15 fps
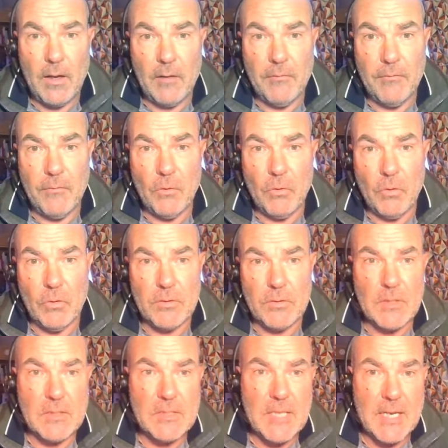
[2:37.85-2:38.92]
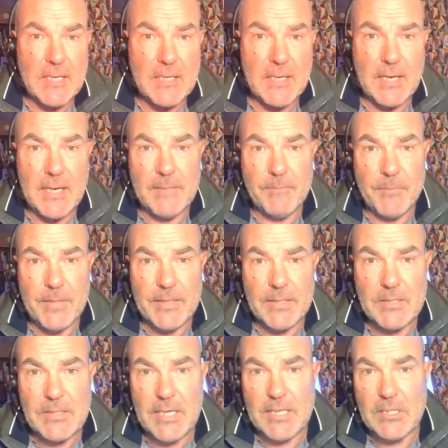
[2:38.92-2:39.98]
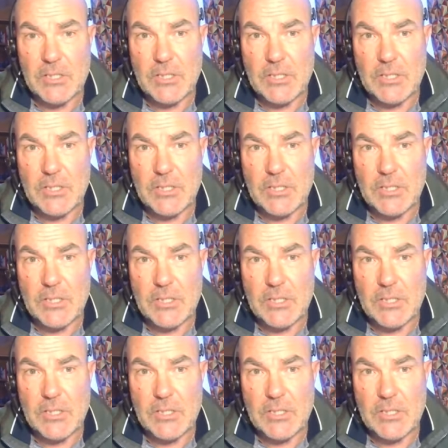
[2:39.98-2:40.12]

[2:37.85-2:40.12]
for the 10 day extension,